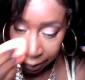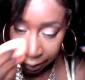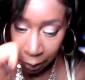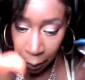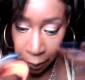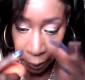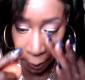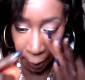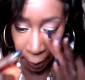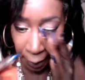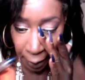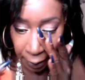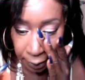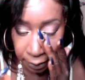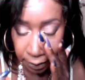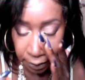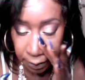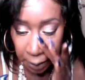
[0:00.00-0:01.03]
I just wanted
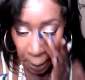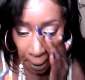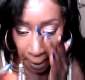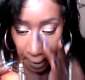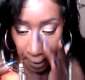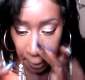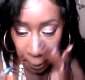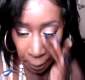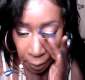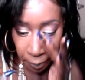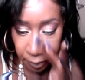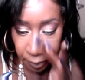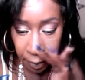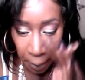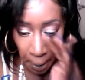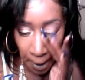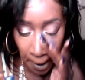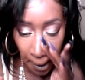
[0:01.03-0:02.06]
to show you
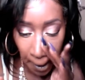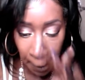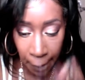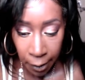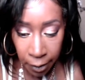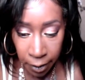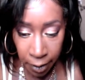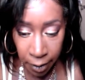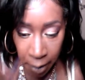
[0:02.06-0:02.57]
guys that.